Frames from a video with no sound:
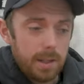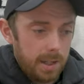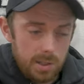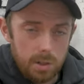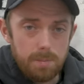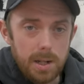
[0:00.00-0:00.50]
Like,
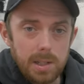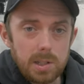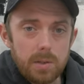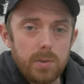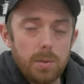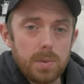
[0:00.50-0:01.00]
he's on my
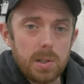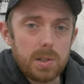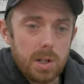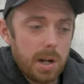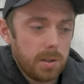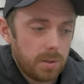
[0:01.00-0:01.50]
list of top six
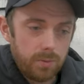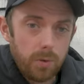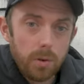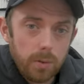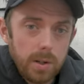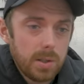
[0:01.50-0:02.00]
channels
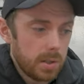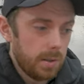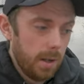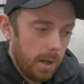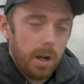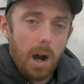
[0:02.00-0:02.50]
for a
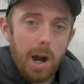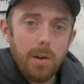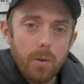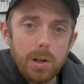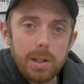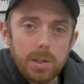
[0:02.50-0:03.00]
reason. I
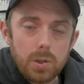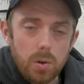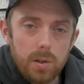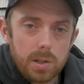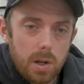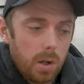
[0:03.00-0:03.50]
really enjoy his